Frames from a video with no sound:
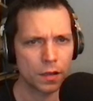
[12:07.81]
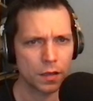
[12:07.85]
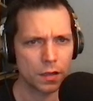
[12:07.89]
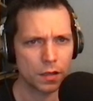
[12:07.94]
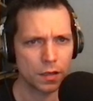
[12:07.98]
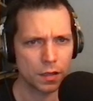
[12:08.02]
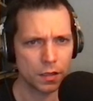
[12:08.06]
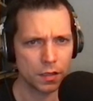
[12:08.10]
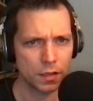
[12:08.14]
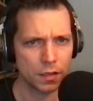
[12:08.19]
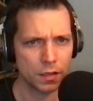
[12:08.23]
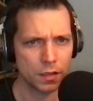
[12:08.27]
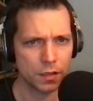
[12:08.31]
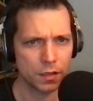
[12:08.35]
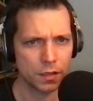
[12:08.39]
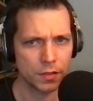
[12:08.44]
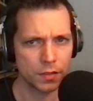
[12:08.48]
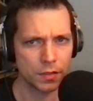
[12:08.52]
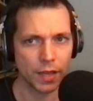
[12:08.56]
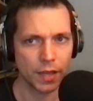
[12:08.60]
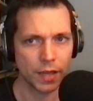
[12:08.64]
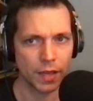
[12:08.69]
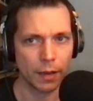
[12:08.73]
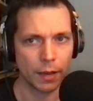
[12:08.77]

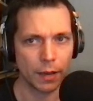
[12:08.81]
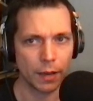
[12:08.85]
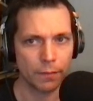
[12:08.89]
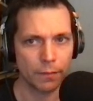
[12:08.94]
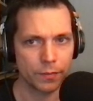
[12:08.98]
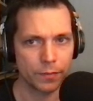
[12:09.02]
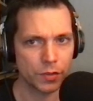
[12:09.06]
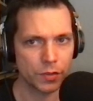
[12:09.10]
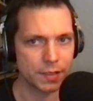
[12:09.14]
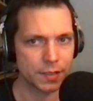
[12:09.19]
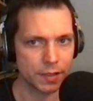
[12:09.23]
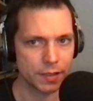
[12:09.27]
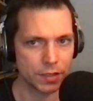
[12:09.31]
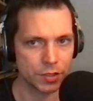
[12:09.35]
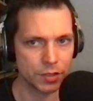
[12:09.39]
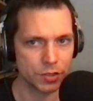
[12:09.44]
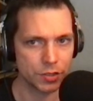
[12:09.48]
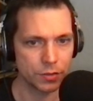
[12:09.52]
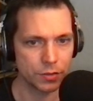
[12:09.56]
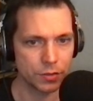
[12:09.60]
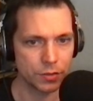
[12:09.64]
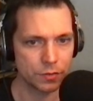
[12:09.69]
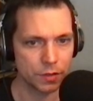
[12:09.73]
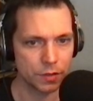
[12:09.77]
Yeah. So that's the issue,
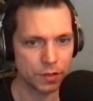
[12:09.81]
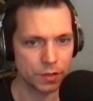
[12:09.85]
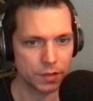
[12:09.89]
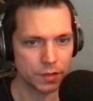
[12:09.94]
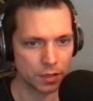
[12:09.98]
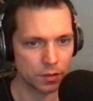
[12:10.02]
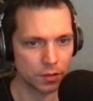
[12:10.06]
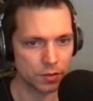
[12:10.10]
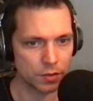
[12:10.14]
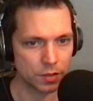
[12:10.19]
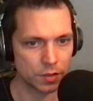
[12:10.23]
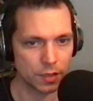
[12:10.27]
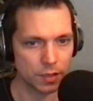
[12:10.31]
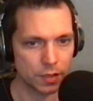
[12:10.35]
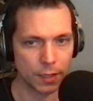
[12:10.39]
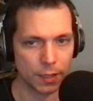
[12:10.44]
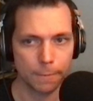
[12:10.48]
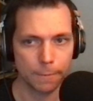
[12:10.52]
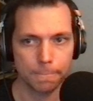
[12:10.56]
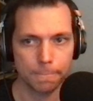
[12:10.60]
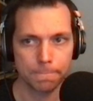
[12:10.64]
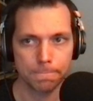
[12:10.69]
is I lose the knight.